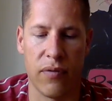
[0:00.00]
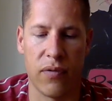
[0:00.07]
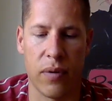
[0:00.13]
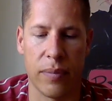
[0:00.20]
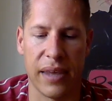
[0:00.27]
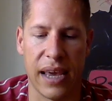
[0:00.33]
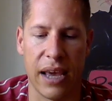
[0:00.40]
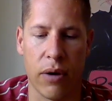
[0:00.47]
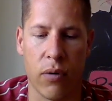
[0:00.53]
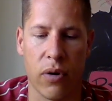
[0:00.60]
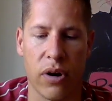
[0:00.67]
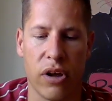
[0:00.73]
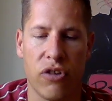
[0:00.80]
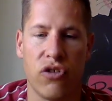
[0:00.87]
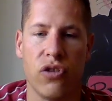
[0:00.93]
from the
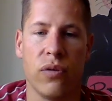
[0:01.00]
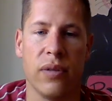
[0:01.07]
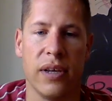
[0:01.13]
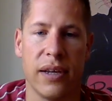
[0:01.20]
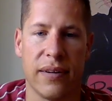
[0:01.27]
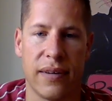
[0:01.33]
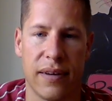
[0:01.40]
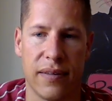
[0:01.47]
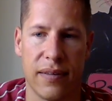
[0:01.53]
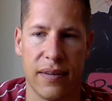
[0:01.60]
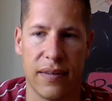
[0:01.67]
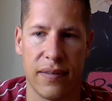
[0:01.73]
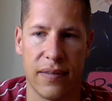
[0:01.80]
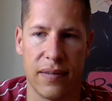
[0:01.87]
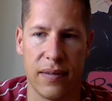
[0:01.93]
aorta to the
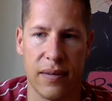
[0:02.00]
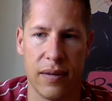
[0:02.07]
intestines.